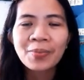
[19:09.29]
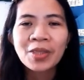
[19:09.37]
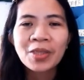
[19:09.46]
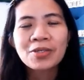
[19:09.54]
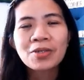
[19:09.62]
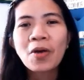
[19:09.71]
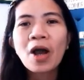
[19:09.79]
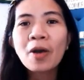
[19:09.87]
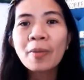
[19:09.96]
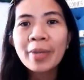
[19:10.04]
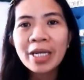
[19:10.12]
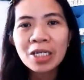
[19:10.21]
So how
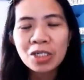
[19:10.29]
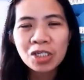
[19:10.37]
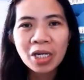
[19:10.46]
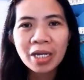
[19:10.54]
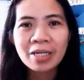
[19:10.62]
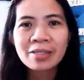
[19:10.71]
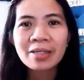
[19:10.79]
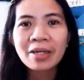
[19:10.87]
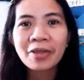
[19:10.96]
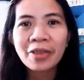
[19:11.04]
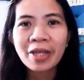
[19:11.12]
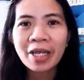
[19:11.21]
many chairs are
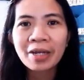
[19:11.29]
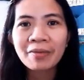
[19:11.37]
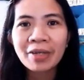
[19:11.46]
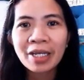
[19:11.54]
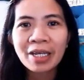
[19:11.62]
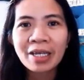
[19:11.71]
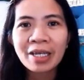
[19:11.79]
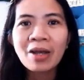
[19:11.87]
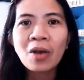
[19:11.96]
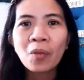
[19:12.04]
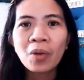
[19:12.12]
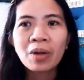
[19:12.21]
there in
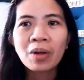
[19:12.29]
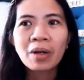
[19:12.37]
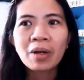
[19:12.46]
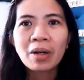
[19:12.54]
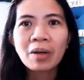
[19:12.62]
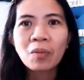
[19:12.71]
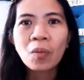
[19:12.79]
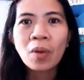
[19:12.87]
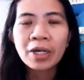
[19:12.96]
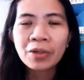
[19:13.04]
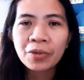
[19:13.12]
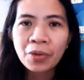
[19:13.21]
one
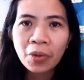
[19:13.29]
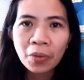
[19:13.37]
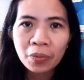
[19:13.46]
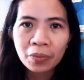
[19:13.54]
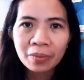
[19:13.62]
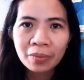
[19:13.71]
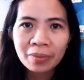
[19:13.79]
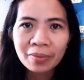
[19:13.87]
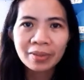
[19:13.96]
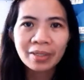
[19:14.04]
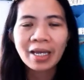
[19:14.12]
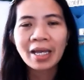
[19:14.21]
row?
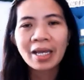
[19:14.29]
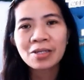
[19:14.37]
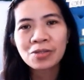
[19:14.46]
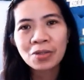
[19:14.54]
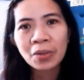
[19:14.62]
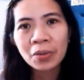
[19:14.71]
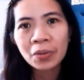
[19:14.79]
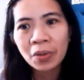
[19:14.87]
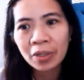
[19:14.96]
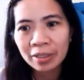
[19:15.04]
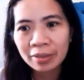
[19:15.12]
Okay, and so on.